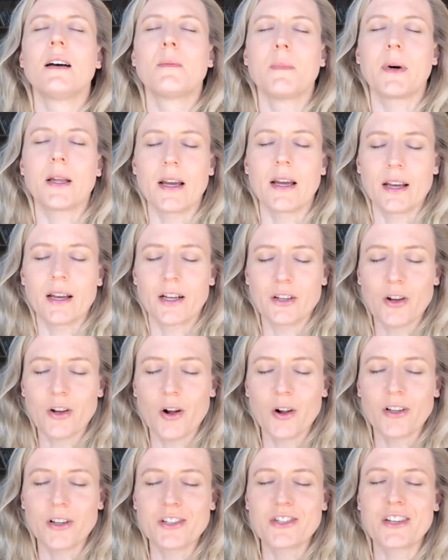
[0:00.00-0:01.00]
But I
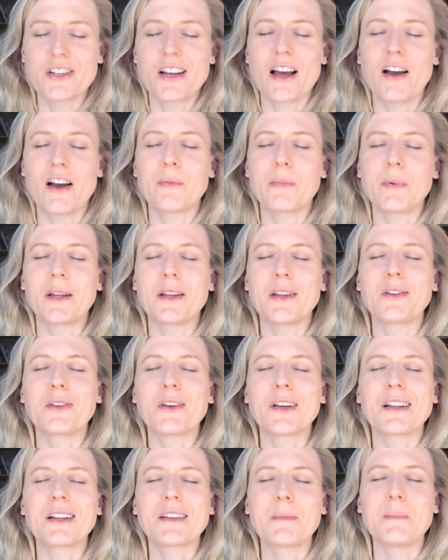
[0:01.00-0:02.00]
acknowledge that I've been
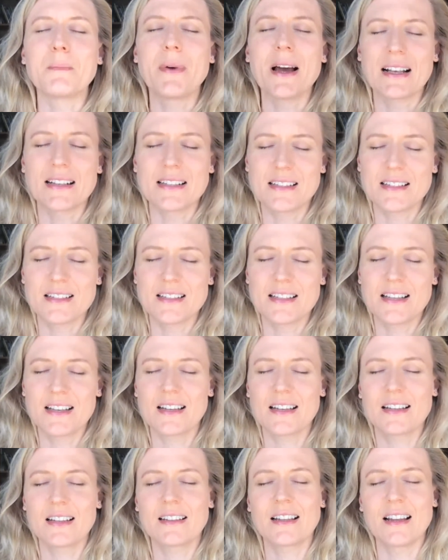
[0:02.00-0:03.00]
doing the best
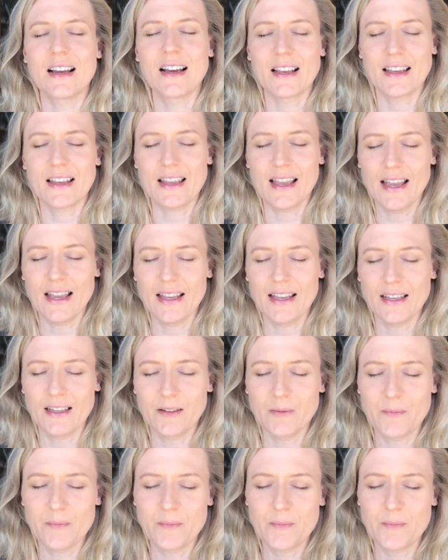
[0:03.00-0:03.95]
that I can.